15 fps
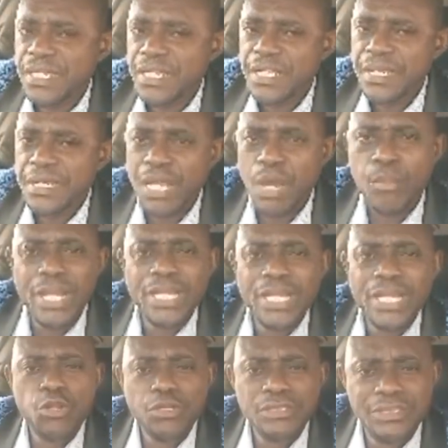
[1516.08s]
Now when they
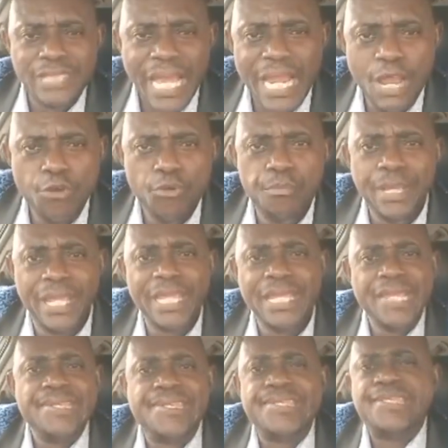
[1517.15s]
don't die, they will begin
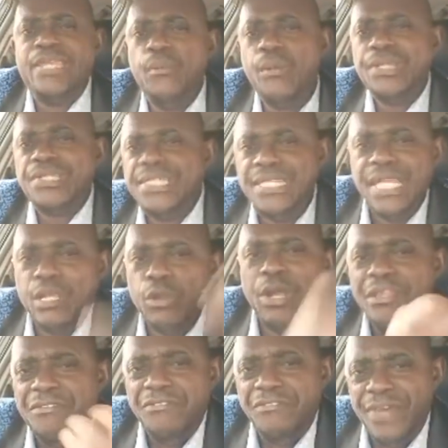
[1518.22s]
to see what they don't
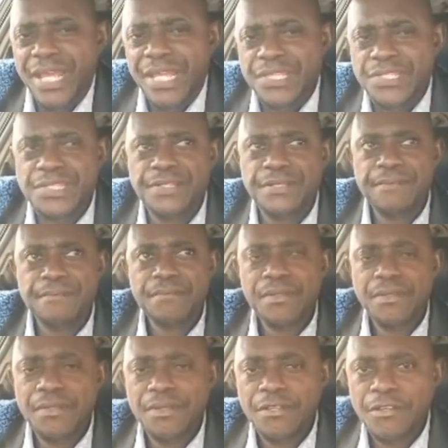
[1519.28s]
invent.
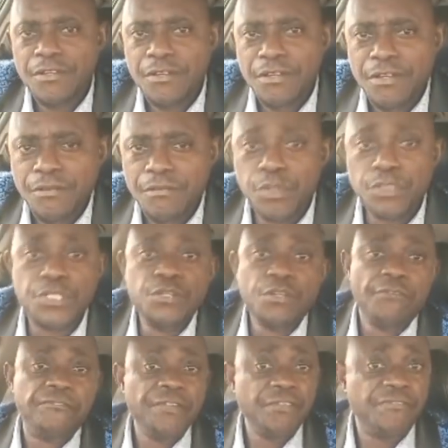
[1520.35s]
But
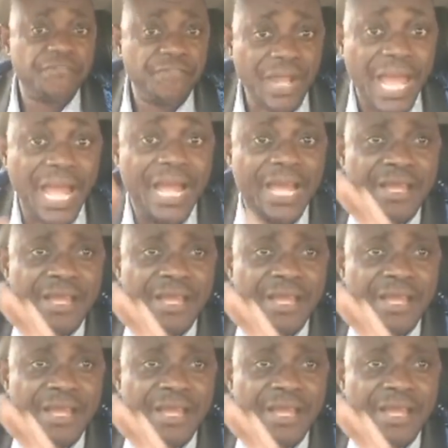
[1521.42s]
enough they fly.